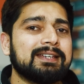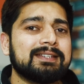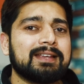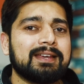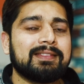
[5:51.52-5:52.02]

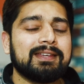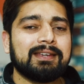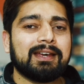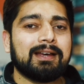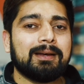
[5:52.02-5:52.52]
is, I
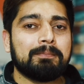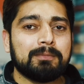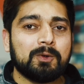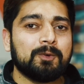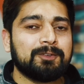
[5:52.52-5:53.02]
think, a
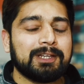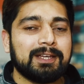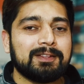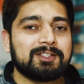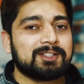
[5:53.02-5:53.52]
move
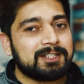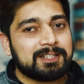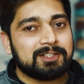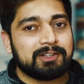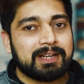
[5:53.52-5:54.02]
in
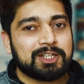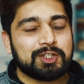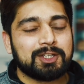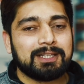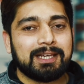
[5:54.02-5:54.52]
certain
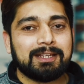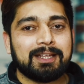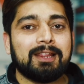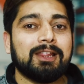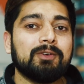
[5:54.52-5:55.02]
direction in
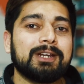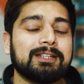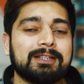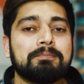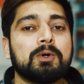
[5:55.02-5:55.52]

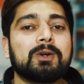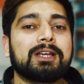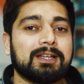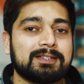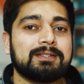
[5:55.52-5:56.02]
luring the more
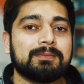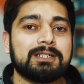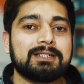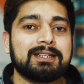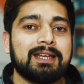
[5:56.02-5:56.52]

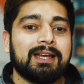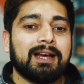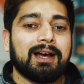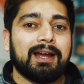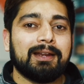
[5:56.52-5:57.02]
customers
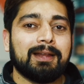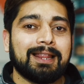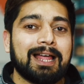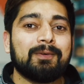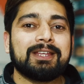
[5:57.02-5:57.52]
and
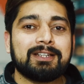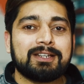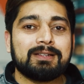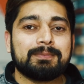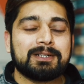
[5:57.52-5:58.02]
allowing the
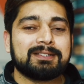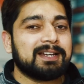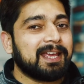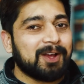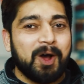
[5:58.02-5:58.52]
developers
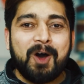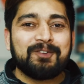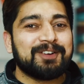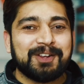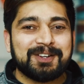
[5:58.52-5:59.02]
that, hey,
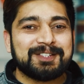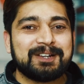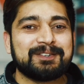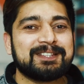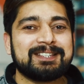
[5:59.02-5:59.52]
offer your
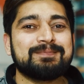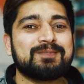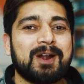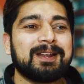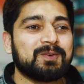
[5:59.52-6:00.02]
services and
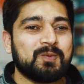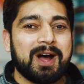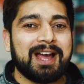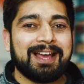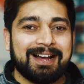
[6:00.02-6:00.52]
product
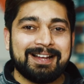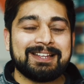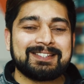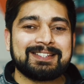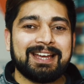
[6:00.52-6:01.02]
via
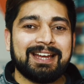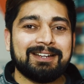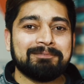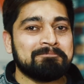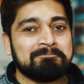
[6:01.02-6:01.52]
us
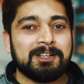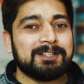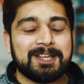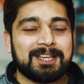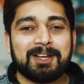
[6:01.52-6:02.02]
and
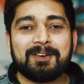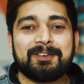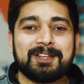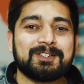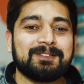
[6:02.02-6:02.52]
we'll take care of
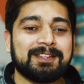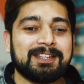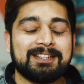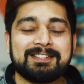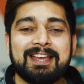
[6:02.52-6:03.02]
rest of the
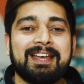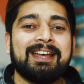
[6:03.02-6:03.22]
things.